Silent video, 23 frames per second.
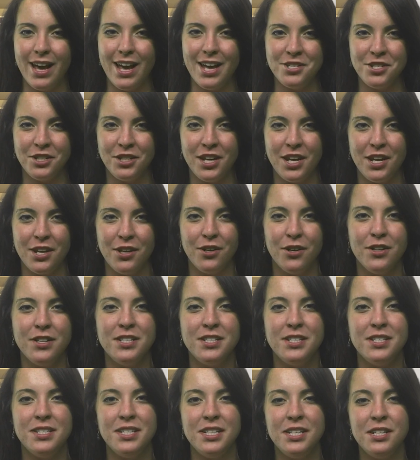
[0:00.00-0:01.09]

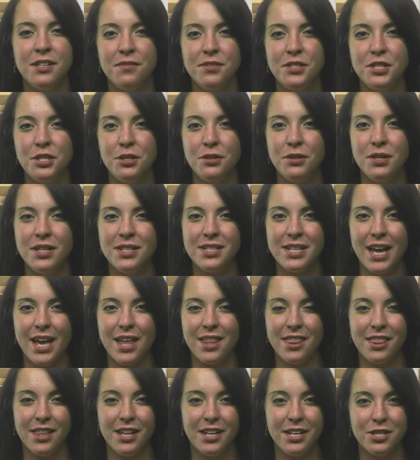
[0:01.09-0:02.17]
educator, dean of students,
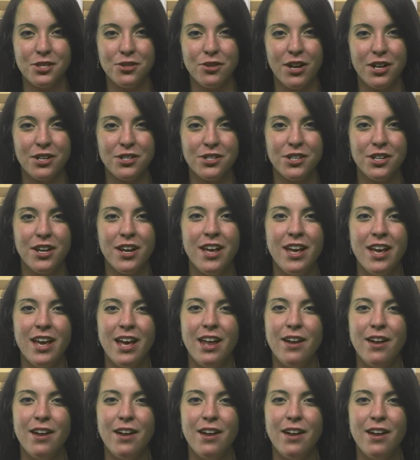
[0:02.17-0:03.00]
athletic director,